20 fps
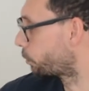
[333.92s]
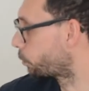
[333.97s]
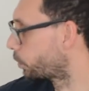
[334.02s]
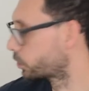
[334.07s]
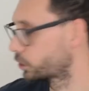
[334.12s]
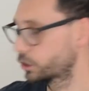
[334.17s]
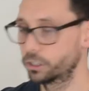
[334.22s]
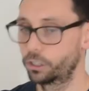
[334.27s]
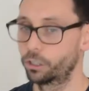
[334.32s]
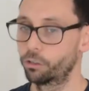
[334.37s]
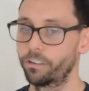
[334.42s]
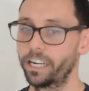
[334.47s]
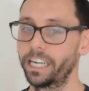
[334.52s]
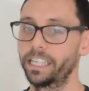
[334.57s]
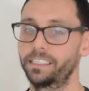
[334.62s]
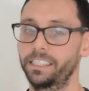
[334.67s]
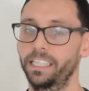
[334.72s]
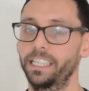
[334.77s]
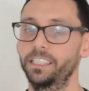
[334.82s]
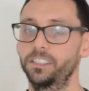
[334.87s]
wasn't
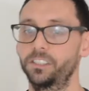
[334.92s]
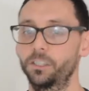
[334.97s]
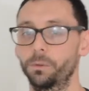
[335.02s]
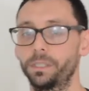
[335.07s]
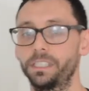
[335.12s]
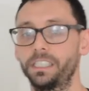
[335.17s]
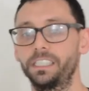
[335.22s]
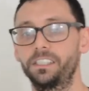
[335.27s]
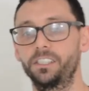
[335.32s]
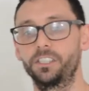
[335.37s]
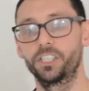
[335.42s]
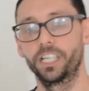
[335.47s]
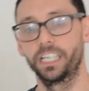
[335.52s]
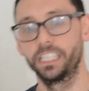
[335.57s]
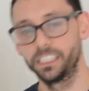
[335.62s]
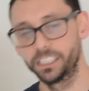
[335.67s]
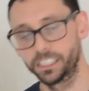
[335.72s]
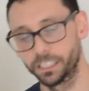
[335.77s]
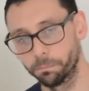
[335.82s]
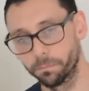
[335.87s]
correct here, so we need to
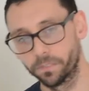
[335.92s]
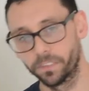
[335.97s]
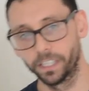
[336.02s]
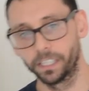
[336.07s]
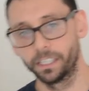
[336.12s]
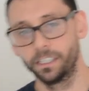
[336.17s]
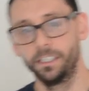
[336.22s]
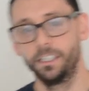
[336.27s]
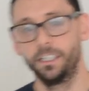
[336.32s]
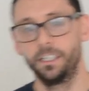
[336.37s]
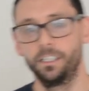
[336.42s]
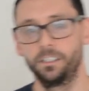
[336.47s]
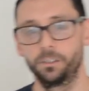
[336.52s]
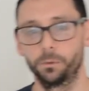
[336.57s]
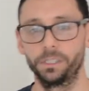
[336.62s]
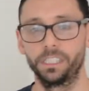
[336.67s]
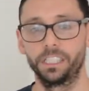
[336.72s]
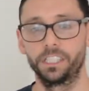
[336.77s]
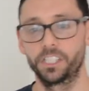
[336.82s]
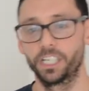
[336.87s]
change something. So
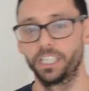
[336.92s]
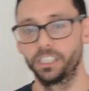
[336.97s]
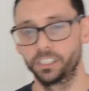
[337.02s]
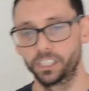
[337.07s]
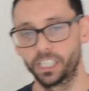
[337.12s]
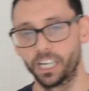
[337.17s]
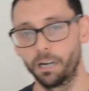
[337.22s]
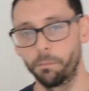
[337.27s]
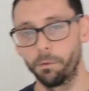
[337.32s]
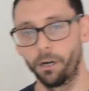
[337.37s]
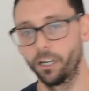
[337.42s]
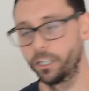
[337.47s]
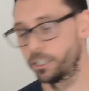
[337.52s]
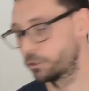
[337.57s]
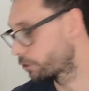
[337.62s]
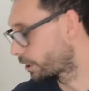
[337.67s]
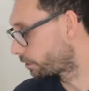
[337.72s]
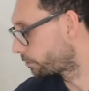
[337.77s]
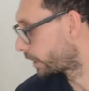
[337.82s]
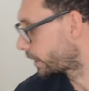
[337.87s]
we need to change the
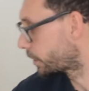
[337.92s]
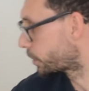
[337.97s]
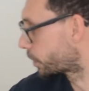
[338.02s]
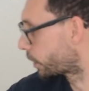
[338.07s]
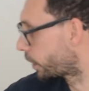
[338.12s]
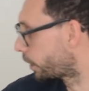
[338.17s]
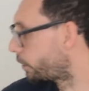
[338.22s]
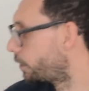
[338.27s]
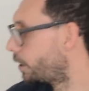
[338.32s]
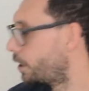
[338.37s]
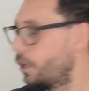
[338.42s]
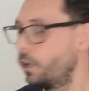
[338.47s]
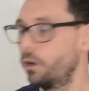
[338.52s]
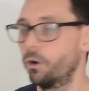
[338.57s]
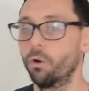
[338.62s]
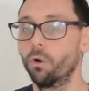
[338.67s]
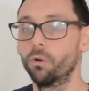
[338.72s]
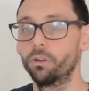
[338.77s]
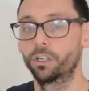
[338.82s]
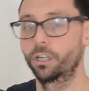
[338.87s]
carbohydrate ratio
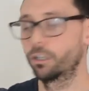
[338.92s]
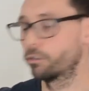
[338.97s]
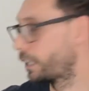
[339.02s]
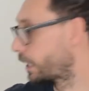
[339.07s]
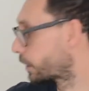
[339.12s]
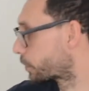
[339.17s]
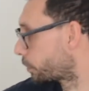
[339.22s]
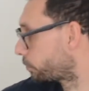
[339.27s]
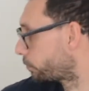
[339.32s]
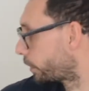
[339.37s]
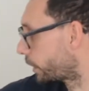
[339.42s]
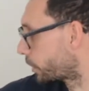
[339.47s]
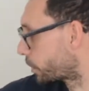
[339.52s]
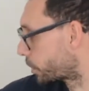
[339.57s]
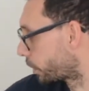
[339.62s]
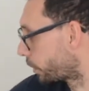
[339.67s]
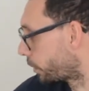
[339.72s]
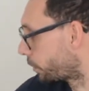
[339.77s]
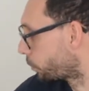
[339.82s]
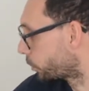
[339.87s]
or the correction
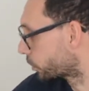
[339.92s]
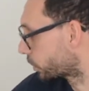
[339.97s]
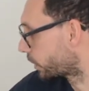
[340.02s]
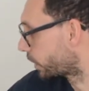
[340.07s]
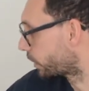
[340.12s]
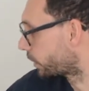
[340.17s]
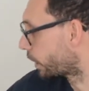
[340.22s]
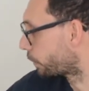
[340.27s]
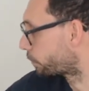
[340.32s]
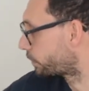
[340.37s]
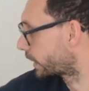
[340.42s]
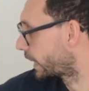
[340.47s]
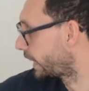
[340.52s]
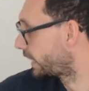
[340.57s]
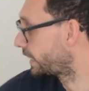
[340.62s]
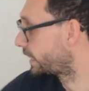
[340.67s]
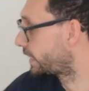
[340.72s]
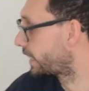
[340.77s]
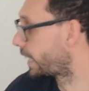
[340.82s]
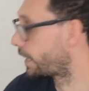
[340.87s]
ratio, it wasn't enough to get
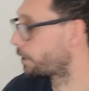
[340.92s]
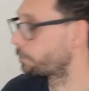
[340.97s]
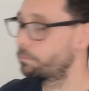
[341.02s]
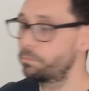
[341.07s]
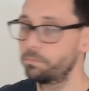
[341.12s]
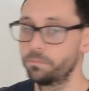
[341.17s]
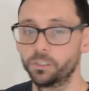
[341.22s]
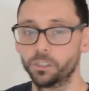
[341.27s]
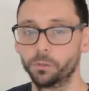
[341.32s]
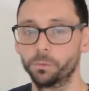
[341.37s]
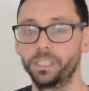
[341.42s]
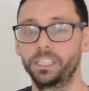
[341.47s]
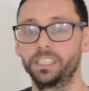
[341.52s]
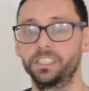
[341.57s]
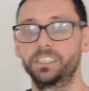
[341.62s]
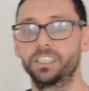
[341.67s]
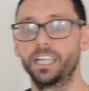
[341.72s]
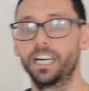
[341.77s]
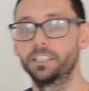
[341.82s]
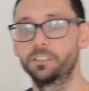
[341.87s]
you down. So we can
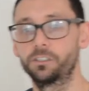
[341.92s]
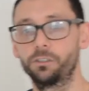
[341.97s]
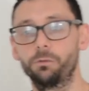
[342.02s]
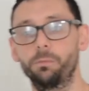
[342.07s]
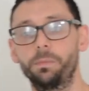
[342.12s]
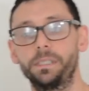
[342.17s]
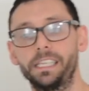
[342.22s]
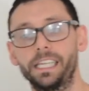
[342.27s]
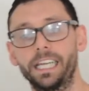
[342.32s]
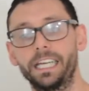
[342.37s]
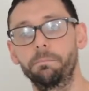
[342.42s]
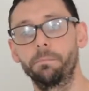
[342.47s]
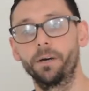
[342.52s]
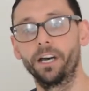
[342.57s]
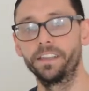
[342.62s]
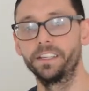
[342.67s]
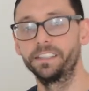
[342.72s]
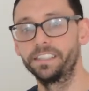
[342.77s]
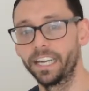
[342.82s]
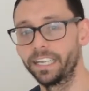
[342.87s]
start to be led by
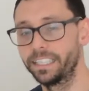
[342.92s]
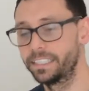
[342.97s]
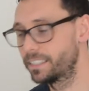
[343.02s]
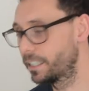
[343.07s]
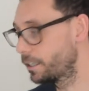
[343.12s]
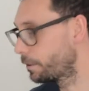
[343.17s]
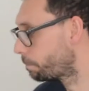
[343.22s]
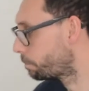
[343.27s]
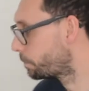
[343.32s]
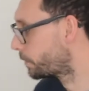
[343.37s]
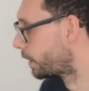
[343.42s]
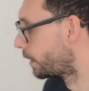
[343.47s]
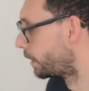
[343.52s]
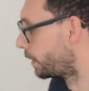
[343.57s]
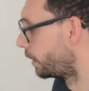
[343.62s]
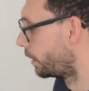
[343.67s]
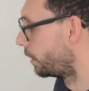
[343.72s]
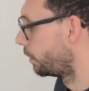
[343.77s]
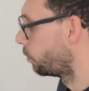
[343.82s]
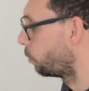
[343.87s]
the data.
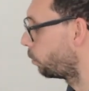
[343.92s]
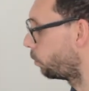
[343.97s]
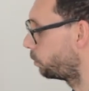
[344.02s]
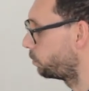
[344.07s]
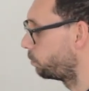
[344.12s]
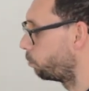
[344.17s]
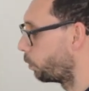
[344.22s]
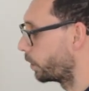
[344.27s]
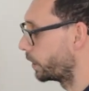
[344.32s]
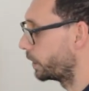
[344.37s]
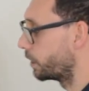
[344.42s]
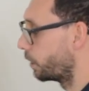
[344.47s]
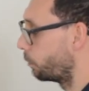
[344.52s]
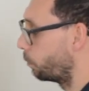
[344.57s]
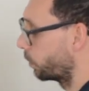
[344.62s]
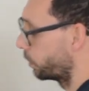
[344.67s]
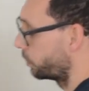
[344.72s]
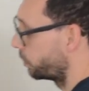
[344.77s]
What you don't want to